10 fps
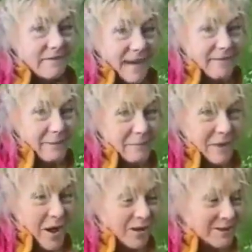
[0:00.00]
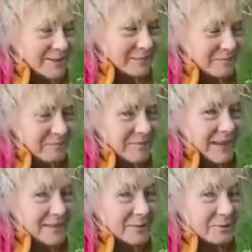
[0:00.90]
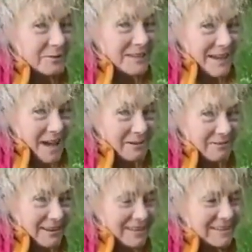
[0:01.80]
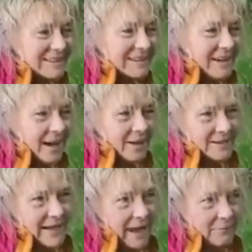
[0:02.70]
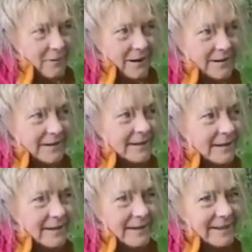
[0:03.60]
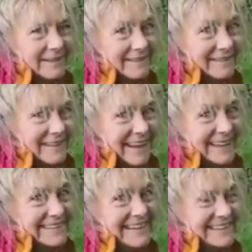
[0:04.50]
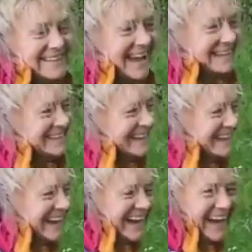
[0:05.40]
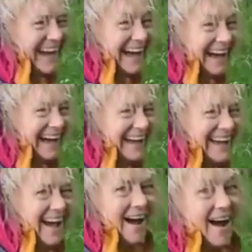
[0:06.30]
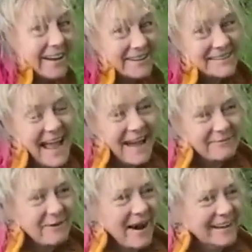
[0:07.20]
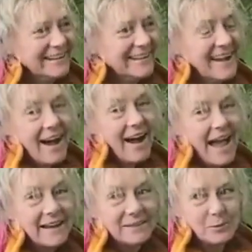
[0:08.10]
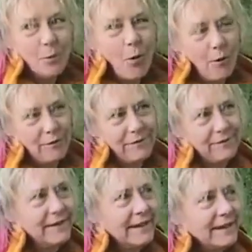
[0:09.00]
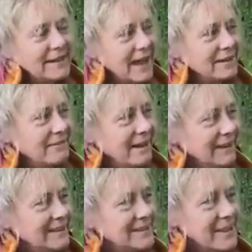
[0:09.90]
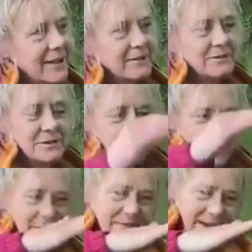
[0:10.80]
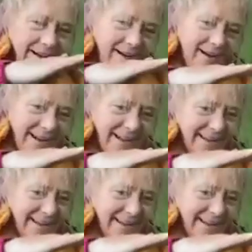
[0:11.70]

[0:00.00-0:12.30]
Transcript: favourite plant. It's called a gunnera. I used to have one. It's your favourite plant now. It is, yes. It's just suddenly become your favourite plant. I used to the have minute one. I the camera on. I had a dwarf gunnera, so it grew to ah. about that high.